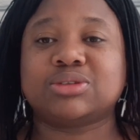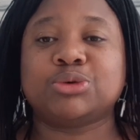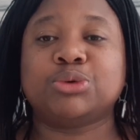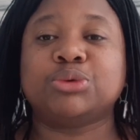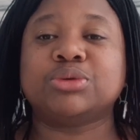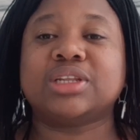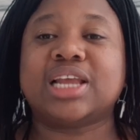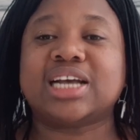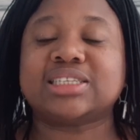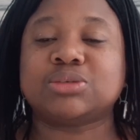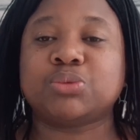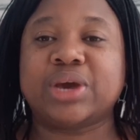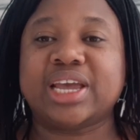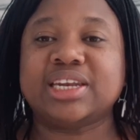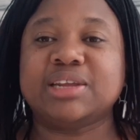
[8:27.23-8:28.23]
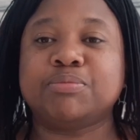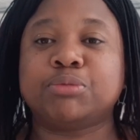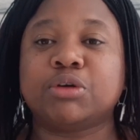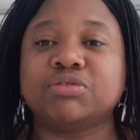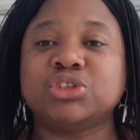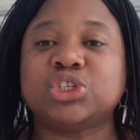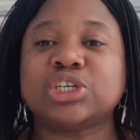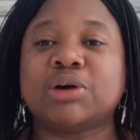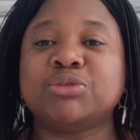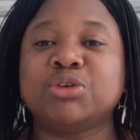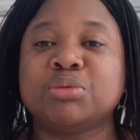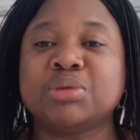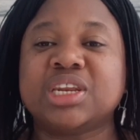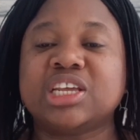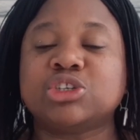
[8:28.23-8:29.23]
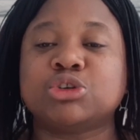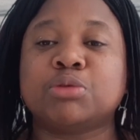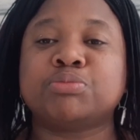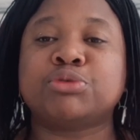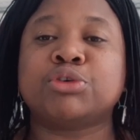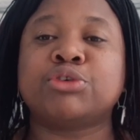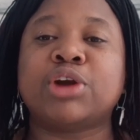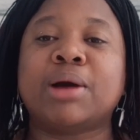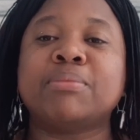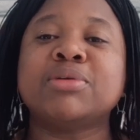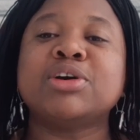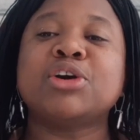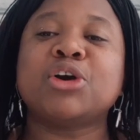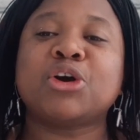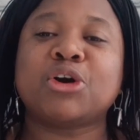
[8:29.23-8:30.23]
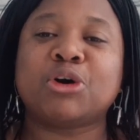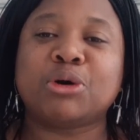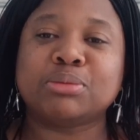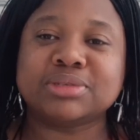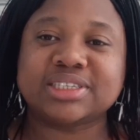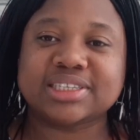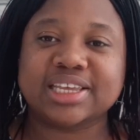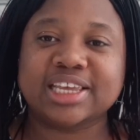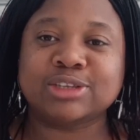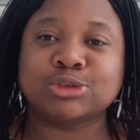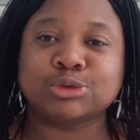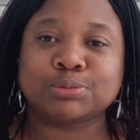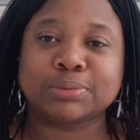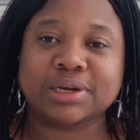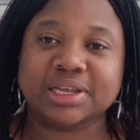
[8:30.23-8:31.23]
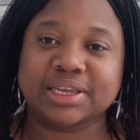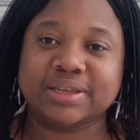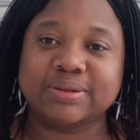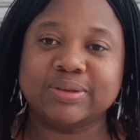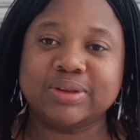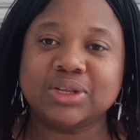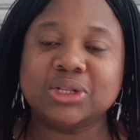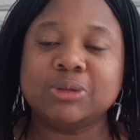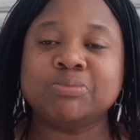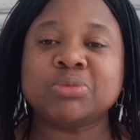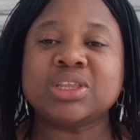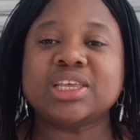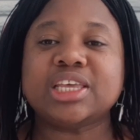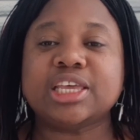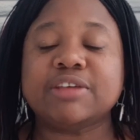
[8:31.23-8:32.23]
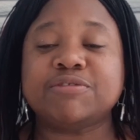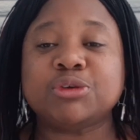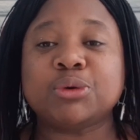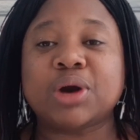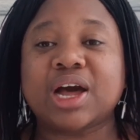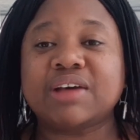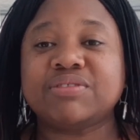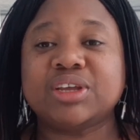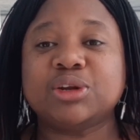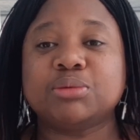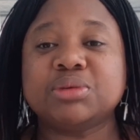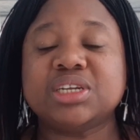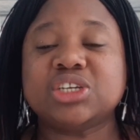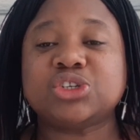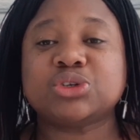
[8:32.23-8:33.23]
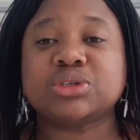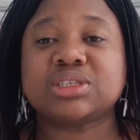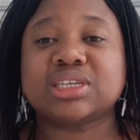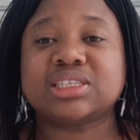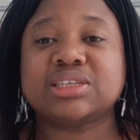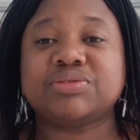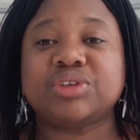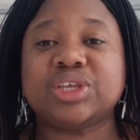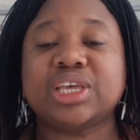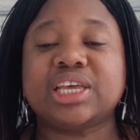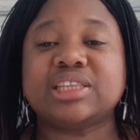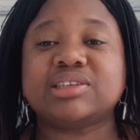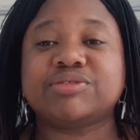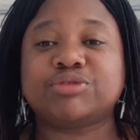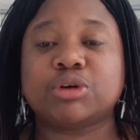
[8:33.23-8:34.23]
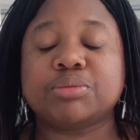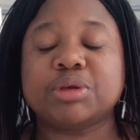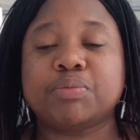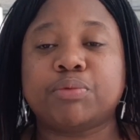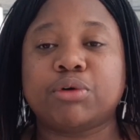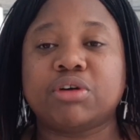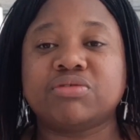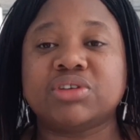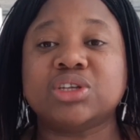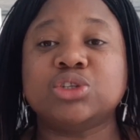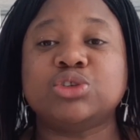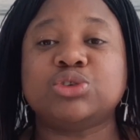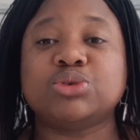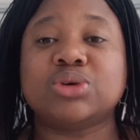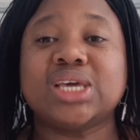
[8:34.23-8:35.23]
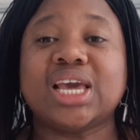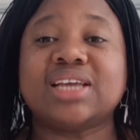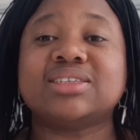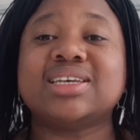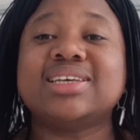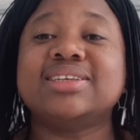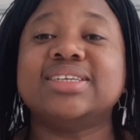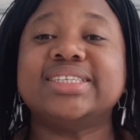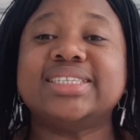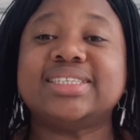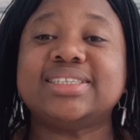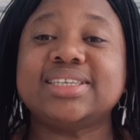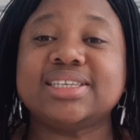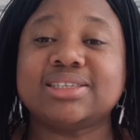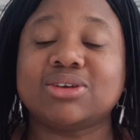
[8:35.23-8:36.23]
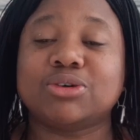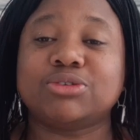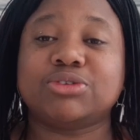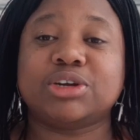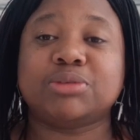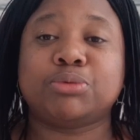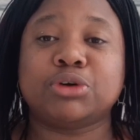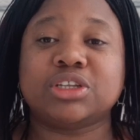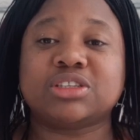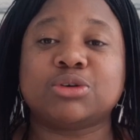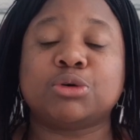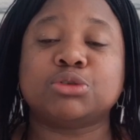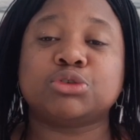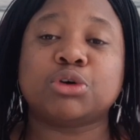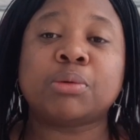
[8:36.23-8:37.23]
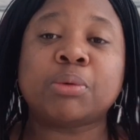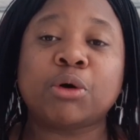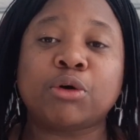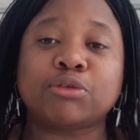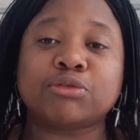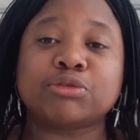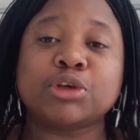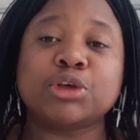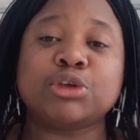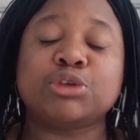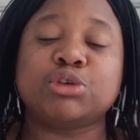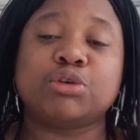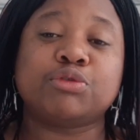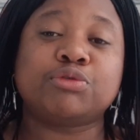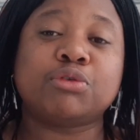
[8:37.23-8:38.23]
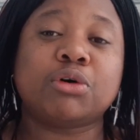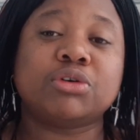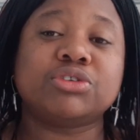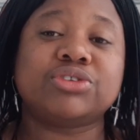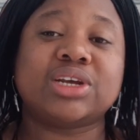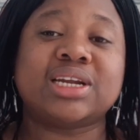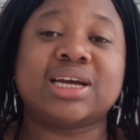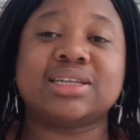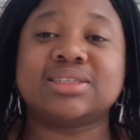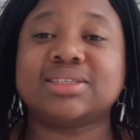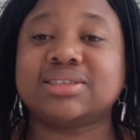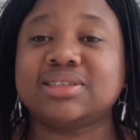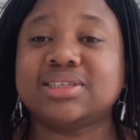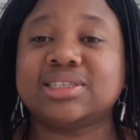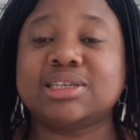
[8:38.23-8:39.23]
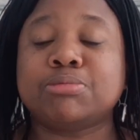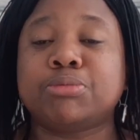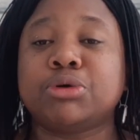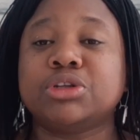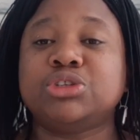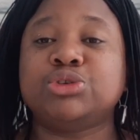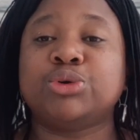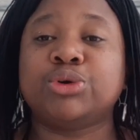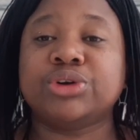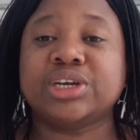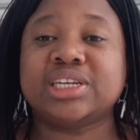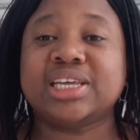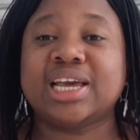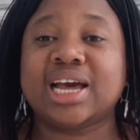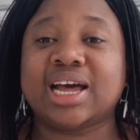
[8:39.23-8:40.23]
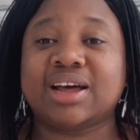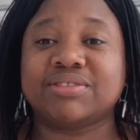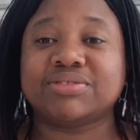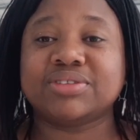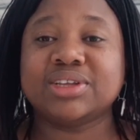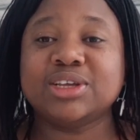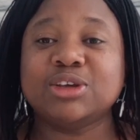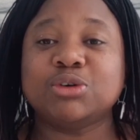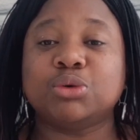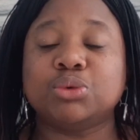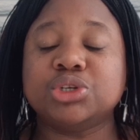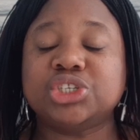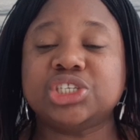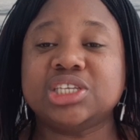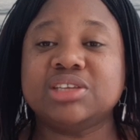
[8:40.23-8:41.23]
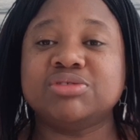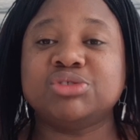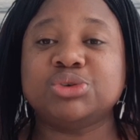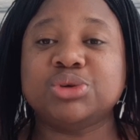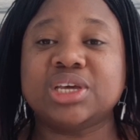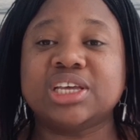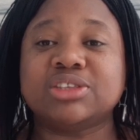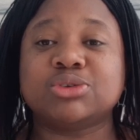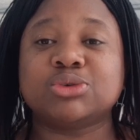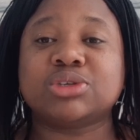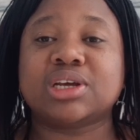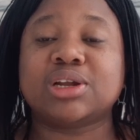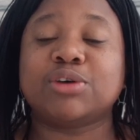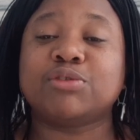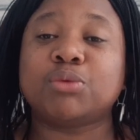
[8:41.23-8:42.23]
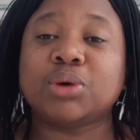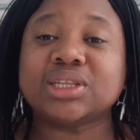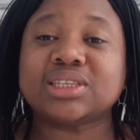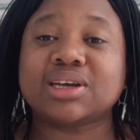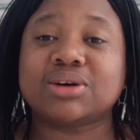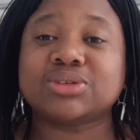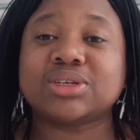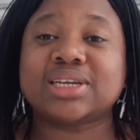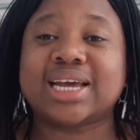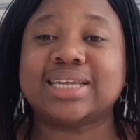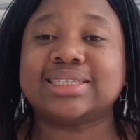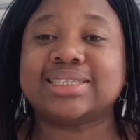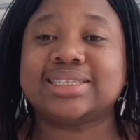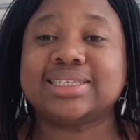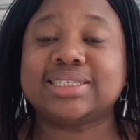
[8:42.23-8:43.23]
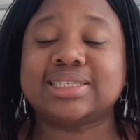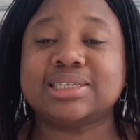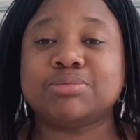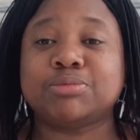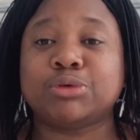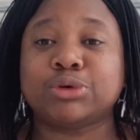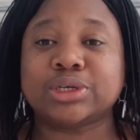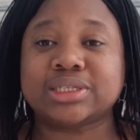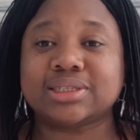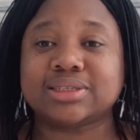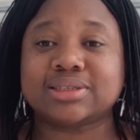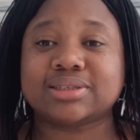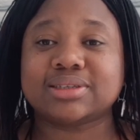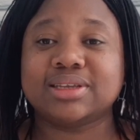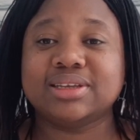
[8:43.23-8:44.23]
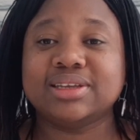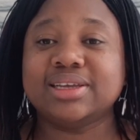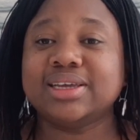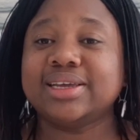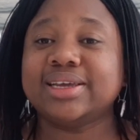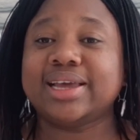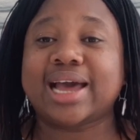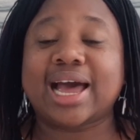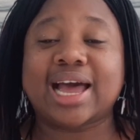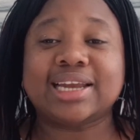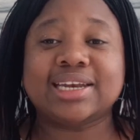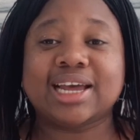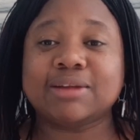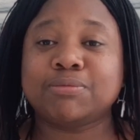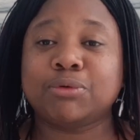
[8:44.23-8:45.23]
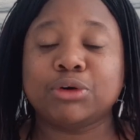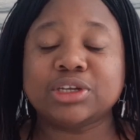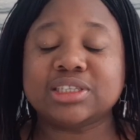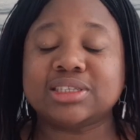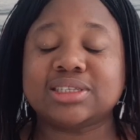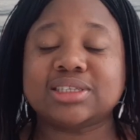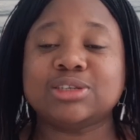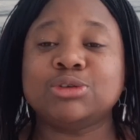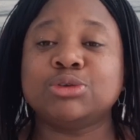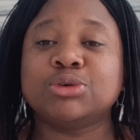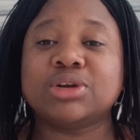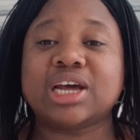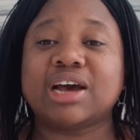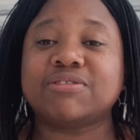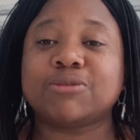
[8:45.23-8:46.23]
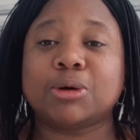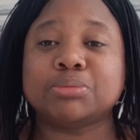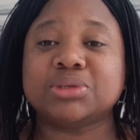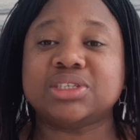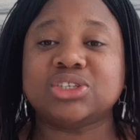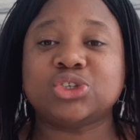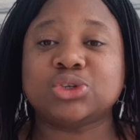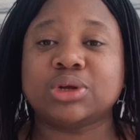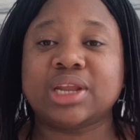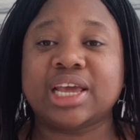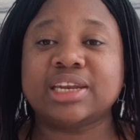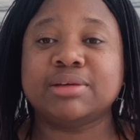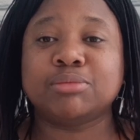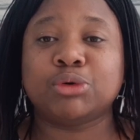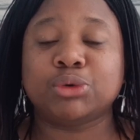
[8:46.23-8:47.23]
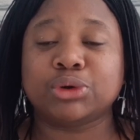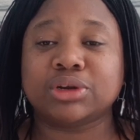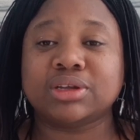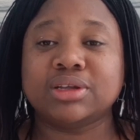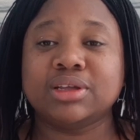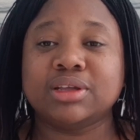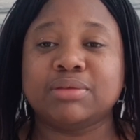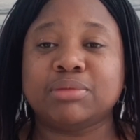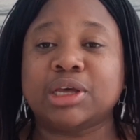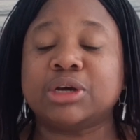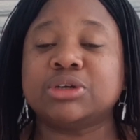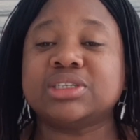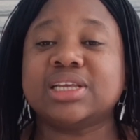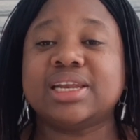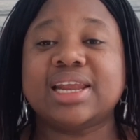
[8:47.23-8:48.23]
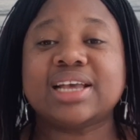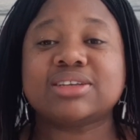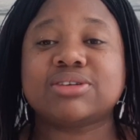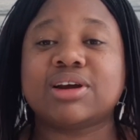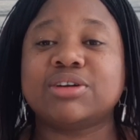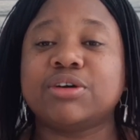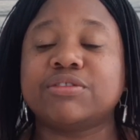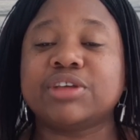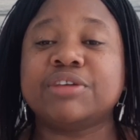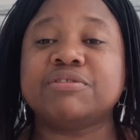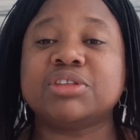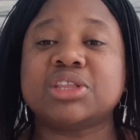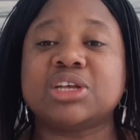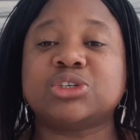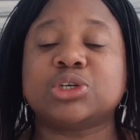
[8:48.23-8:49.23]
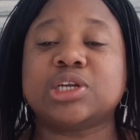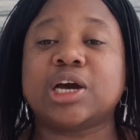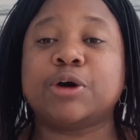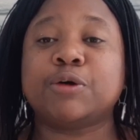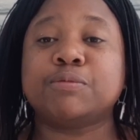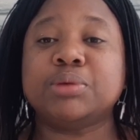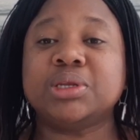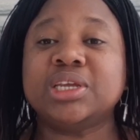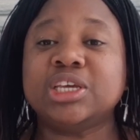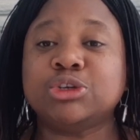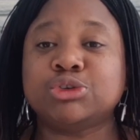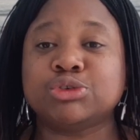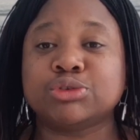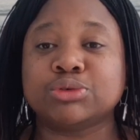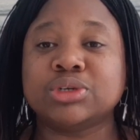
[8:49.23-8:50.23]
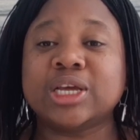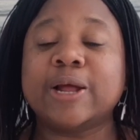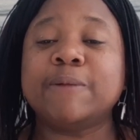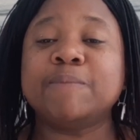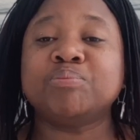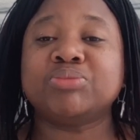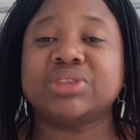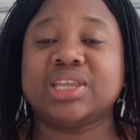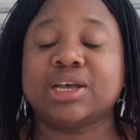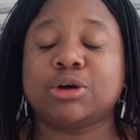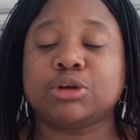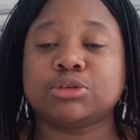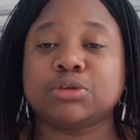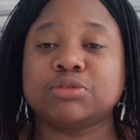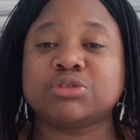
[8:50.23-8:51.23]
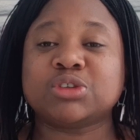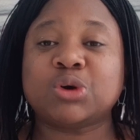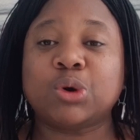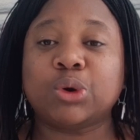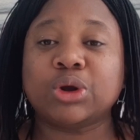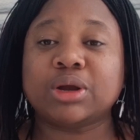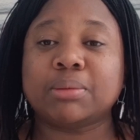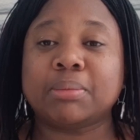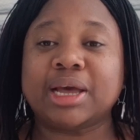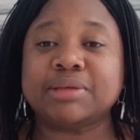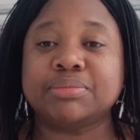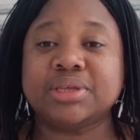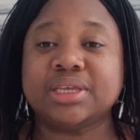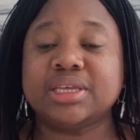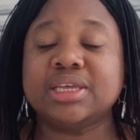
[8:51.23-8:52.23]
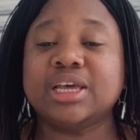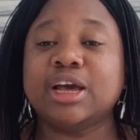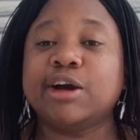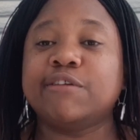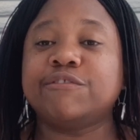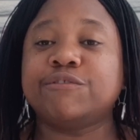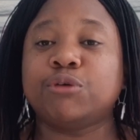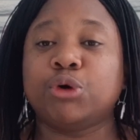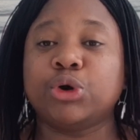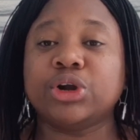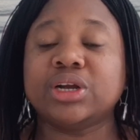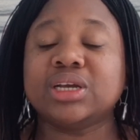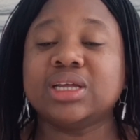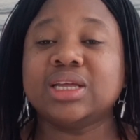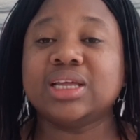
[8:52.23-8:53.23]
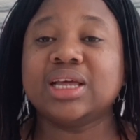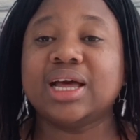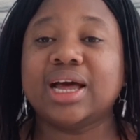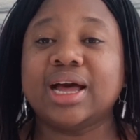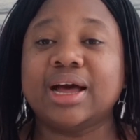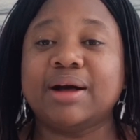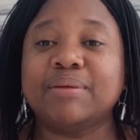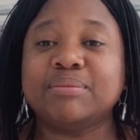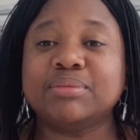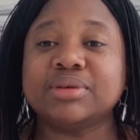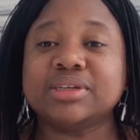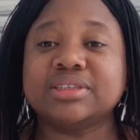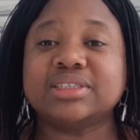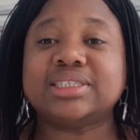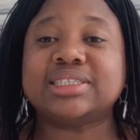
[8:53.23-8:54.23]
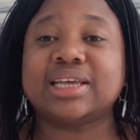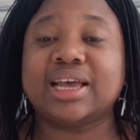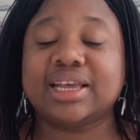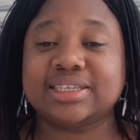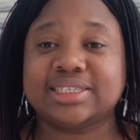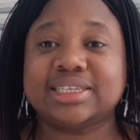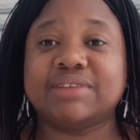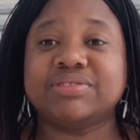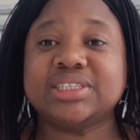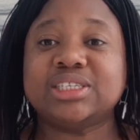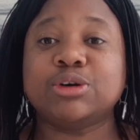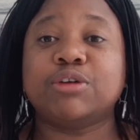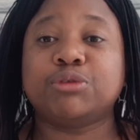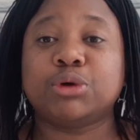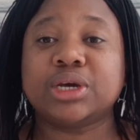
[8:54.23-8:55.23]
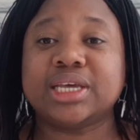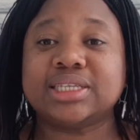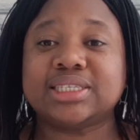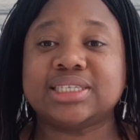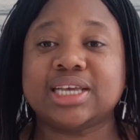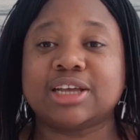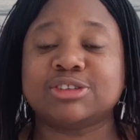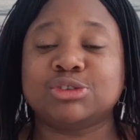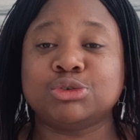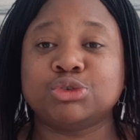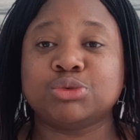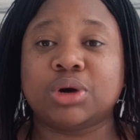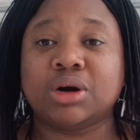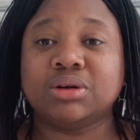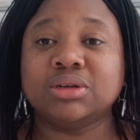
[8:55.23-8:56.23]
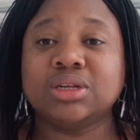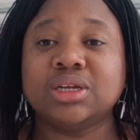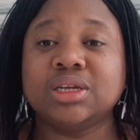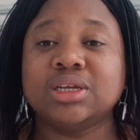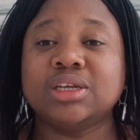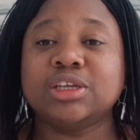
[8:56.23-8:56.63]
So that's where the Provincial Nomination Program comes into play. If you have a nomination certificate from a province, you get 600 points on top of your 460 points you already have, which gives you a total of 1,060 points. At that point, you don't have competition anymore because the next round of invitation that will be issued, the cutoff score might be 470 or 480 as usual.